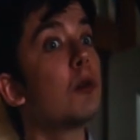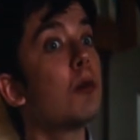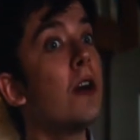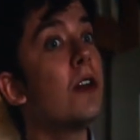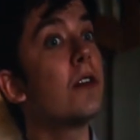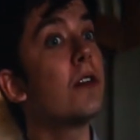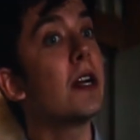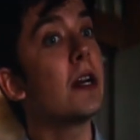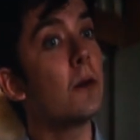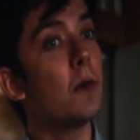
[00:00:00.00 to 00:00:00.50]
It
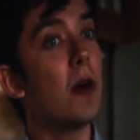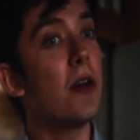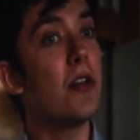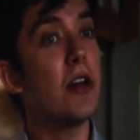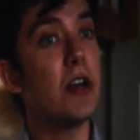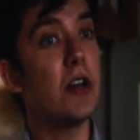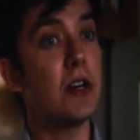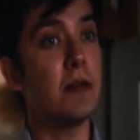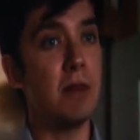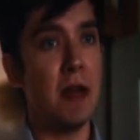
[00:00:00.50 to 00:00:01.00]
is very
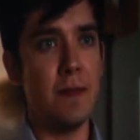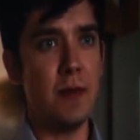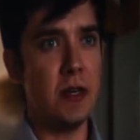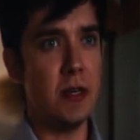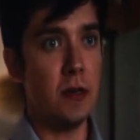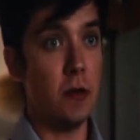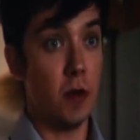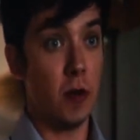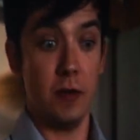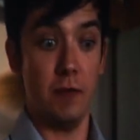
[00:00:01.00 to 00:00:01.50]

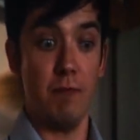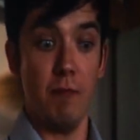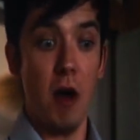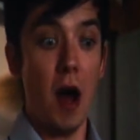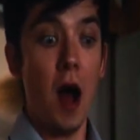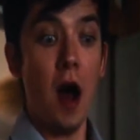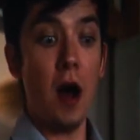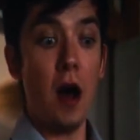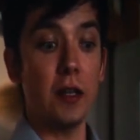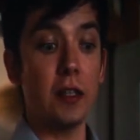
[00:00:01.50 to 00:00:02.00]
effective on
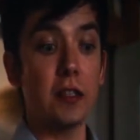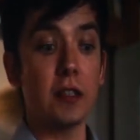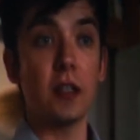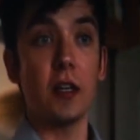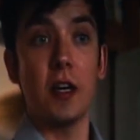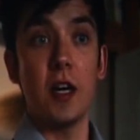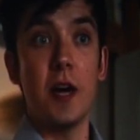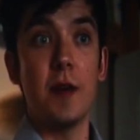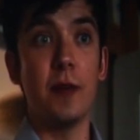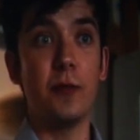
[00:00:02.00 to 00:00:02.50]

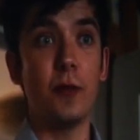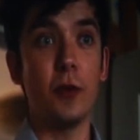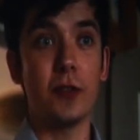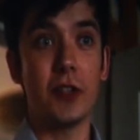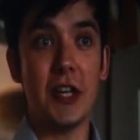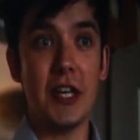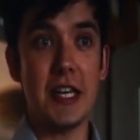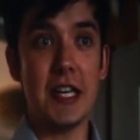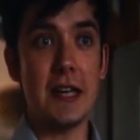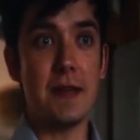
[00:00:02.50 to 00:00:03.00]
non-action type
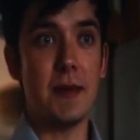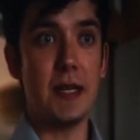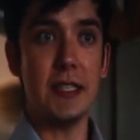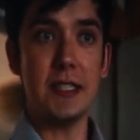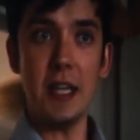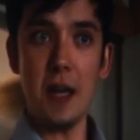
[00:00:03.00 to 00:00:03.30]
shows like